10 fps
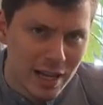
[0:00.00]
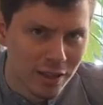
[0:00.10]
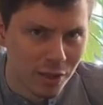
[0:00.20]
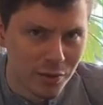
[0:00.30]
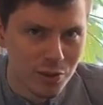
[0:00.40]

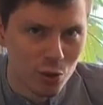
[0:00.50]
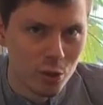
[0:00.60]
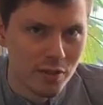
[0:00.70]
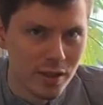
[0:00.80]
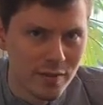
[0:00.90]
telling of the
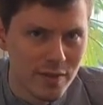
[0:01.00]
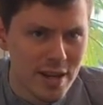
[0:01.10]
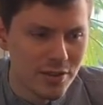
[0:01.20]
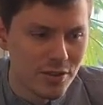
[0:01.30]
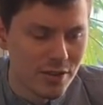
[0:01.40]
story of the
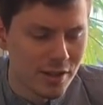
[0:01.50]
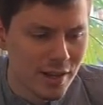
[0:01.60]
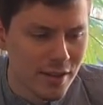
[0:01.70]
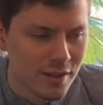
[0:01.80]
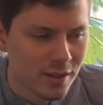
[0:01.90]
invaders and
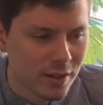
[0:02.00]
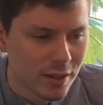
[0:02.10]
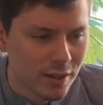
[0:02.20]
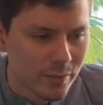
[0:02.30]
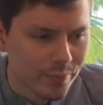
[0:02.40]
then
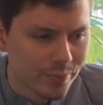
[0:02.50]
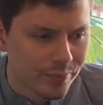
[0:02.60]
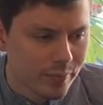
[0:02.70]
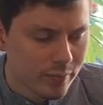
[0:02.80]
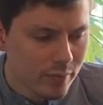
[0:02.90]

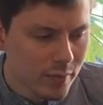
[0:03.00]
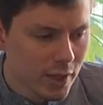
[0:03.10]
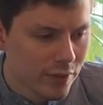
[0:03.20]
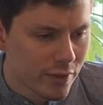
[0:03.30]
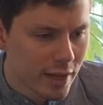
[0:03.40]

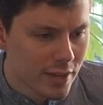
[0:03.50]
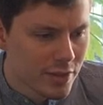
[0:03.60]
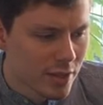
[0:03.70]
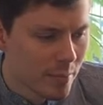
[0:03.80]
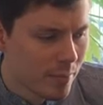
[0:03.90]

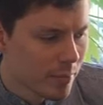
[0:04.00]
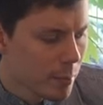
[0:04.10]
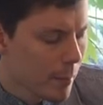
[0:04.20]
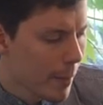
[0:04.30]
there's um,